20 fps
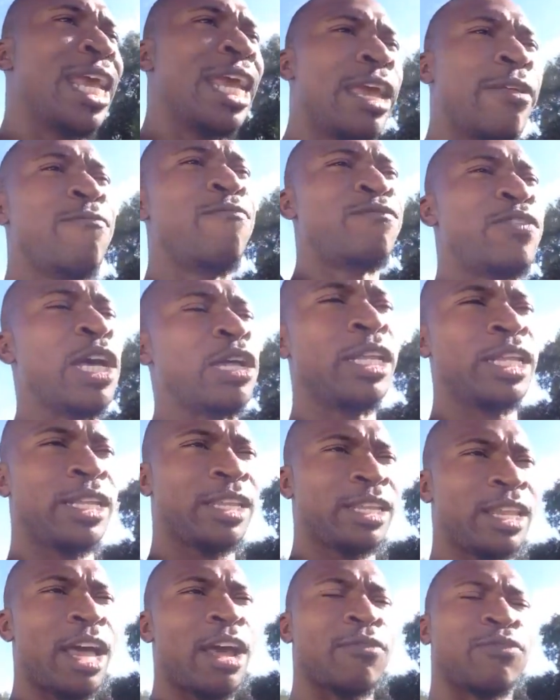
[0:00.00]
and fell
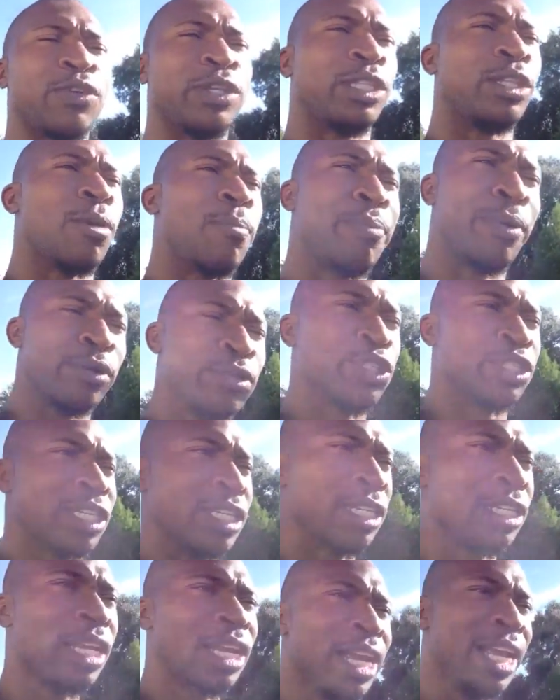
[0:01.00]
in love with the
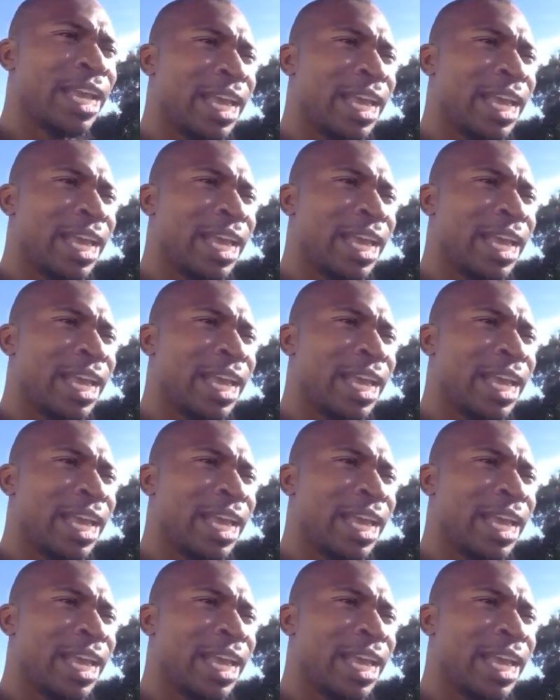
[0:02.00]
person